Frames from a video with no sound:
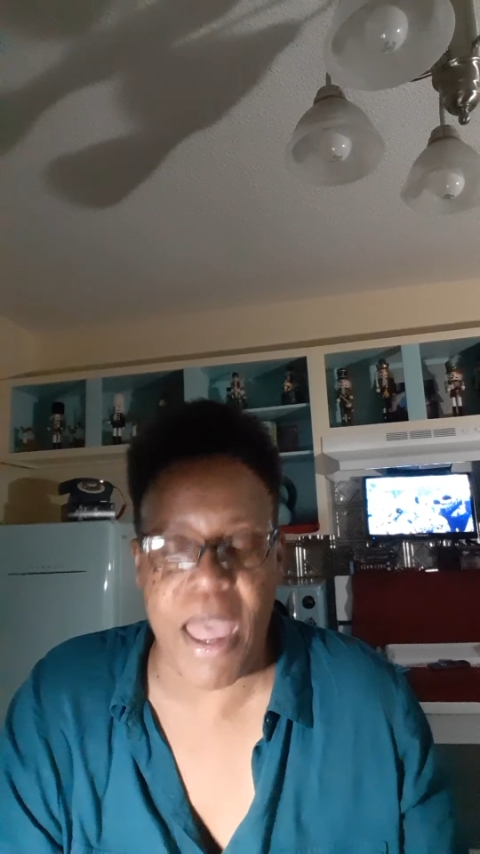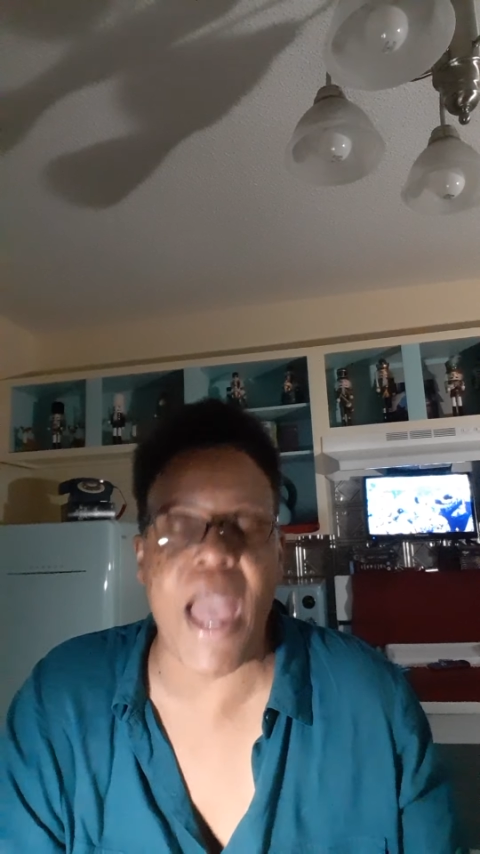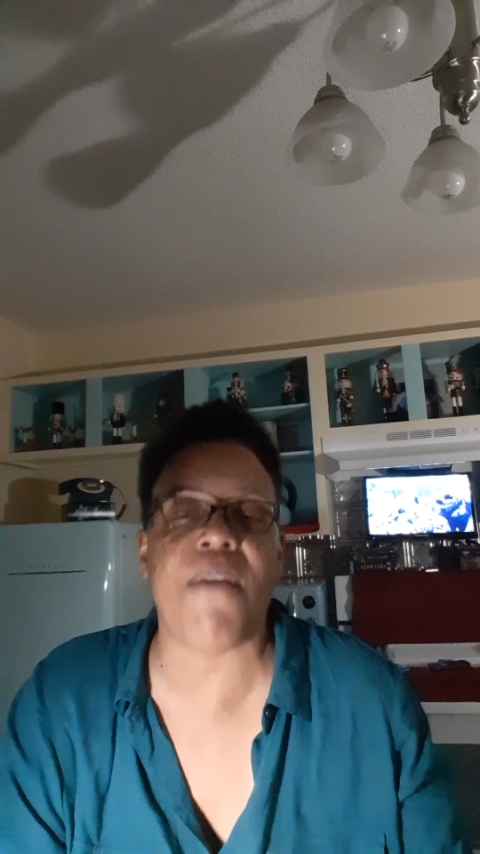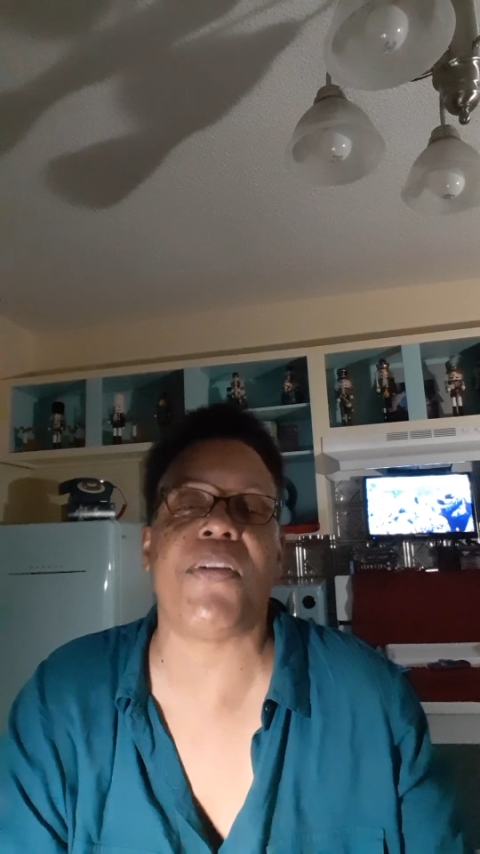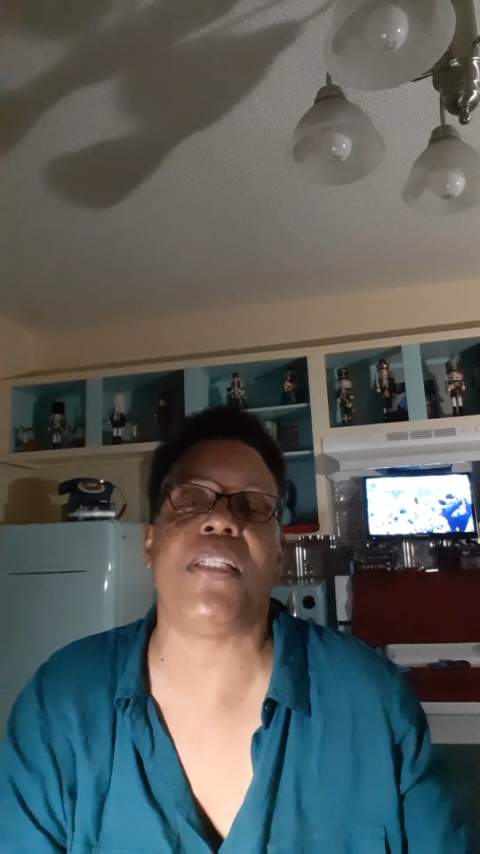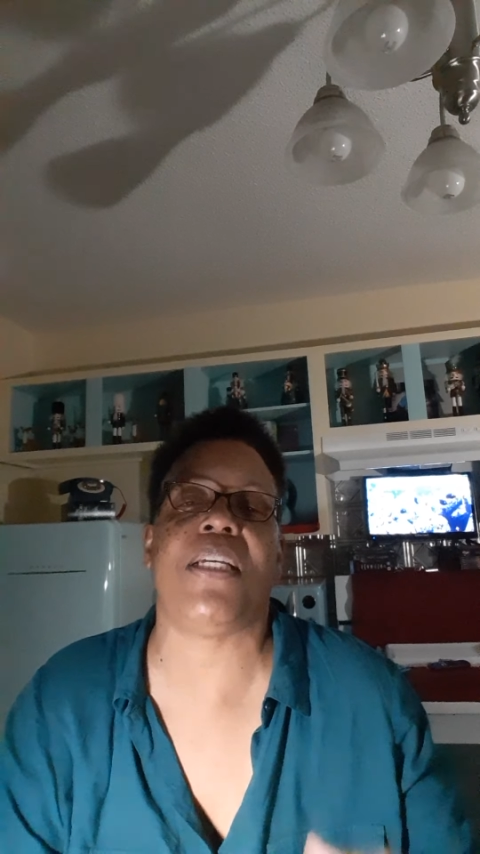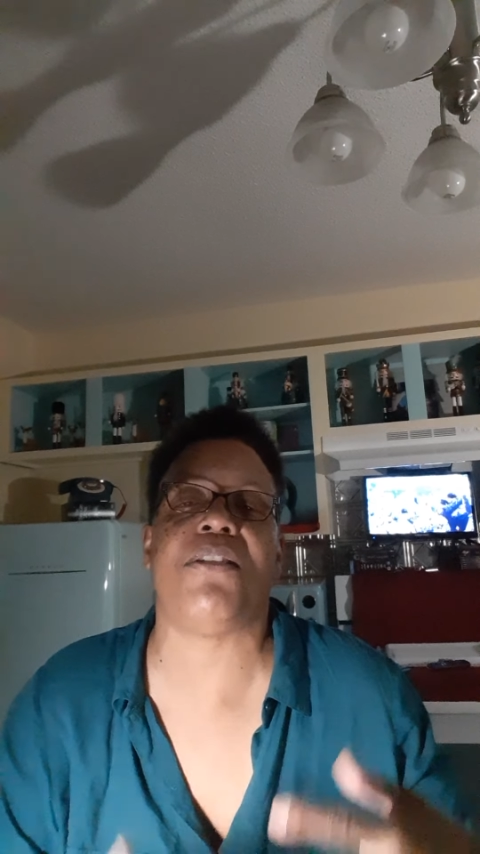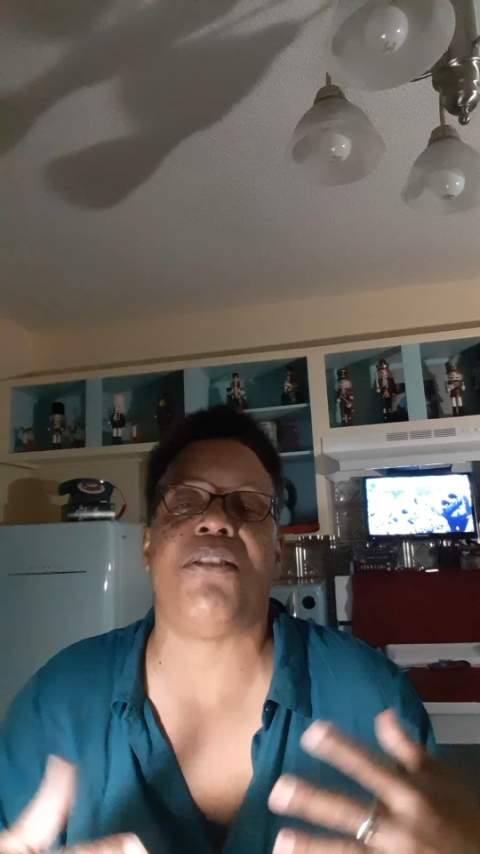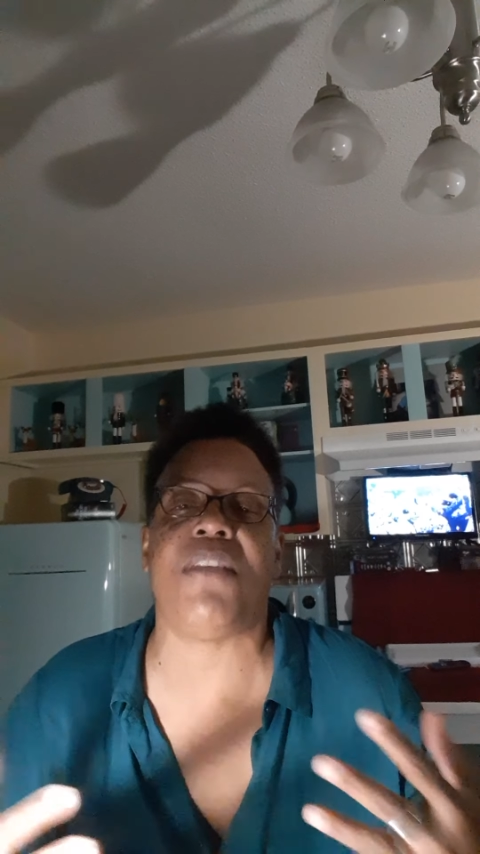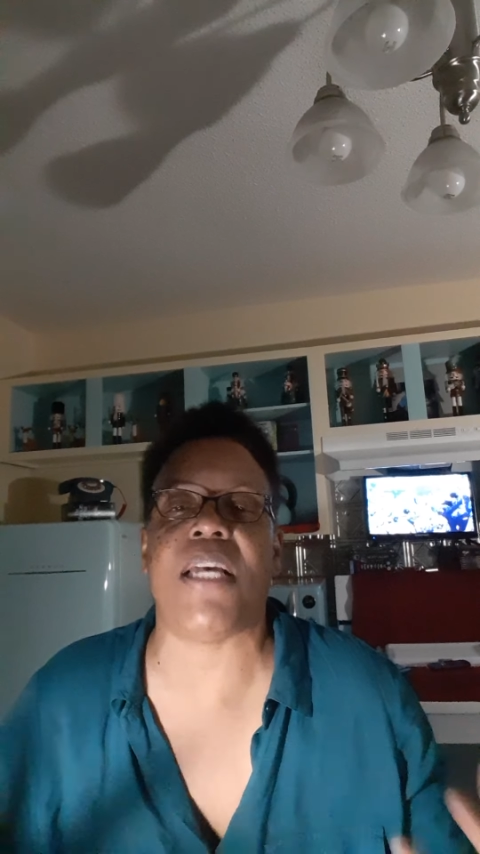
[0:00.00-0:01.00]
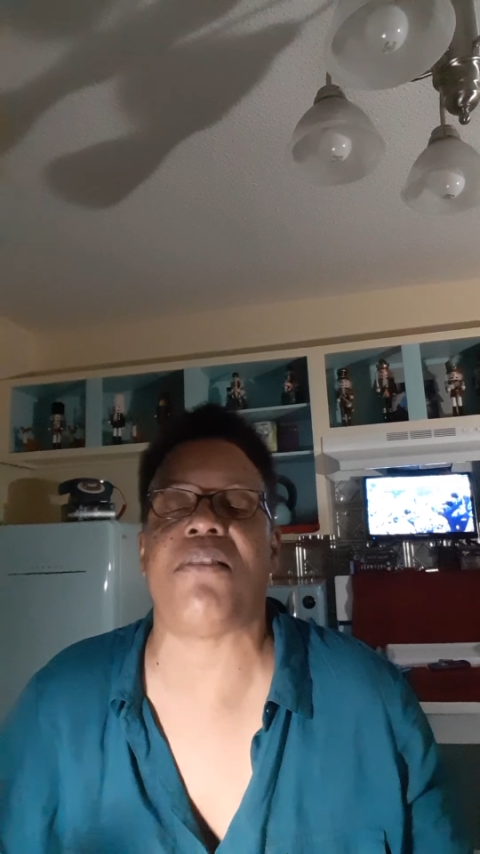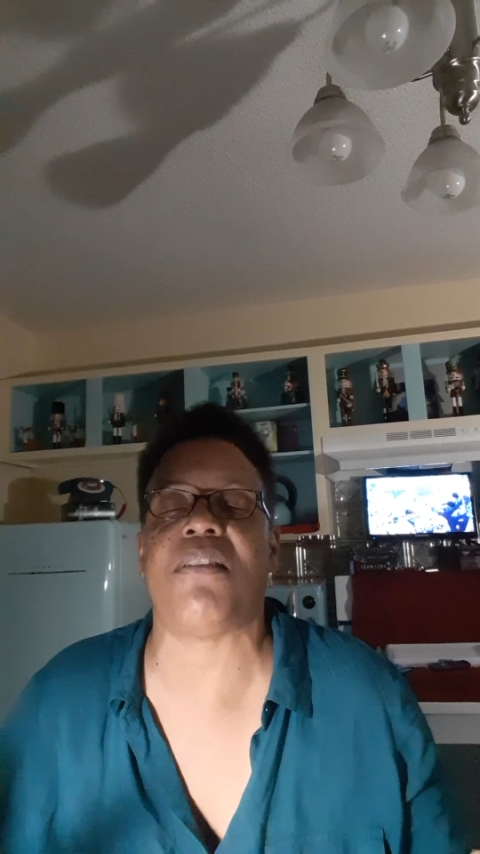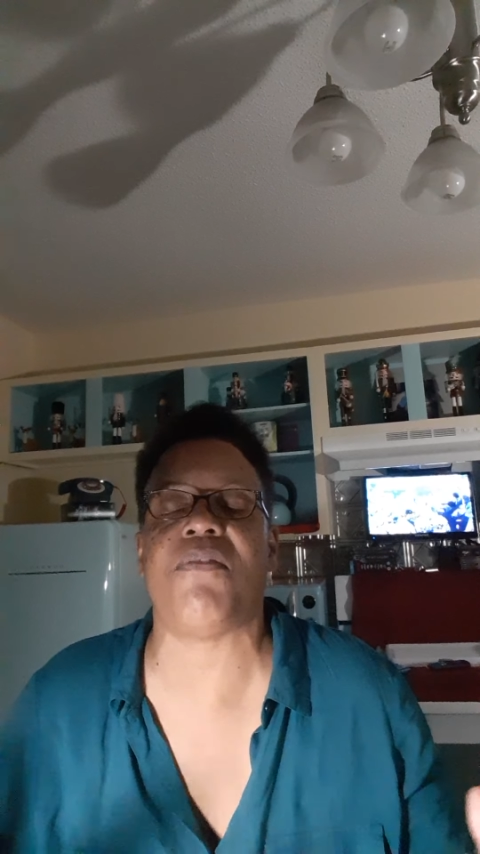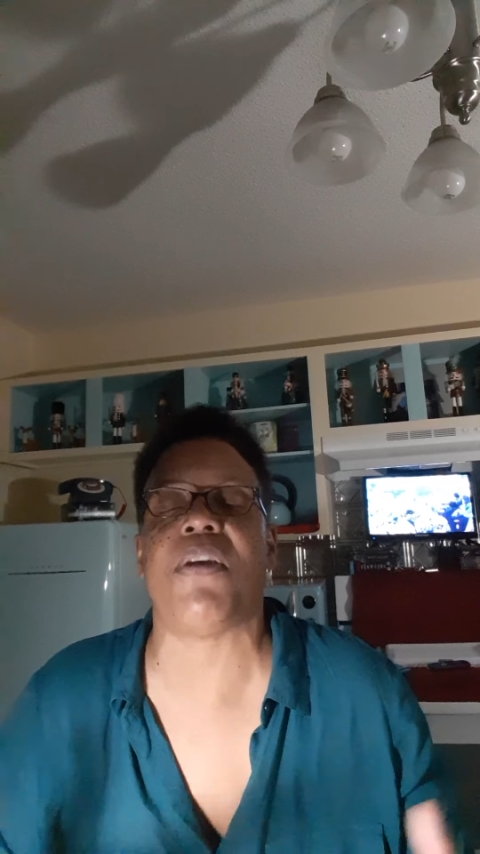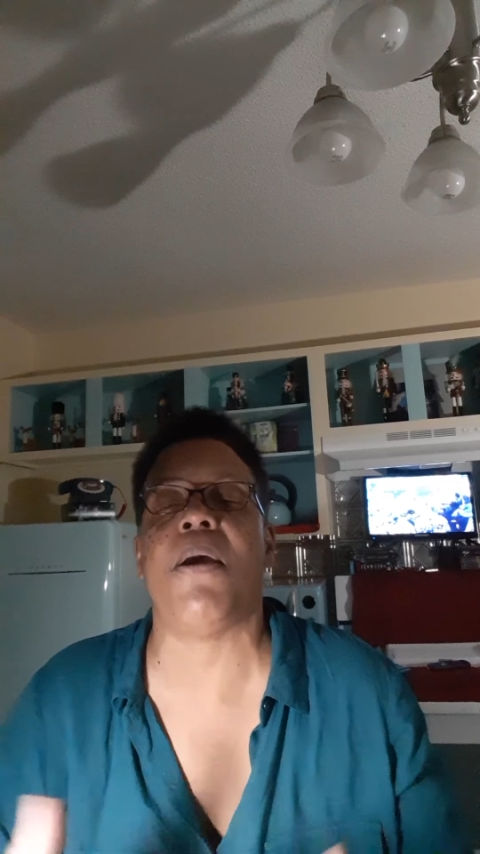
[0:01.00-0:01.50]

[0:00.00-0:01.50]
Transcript: having excessive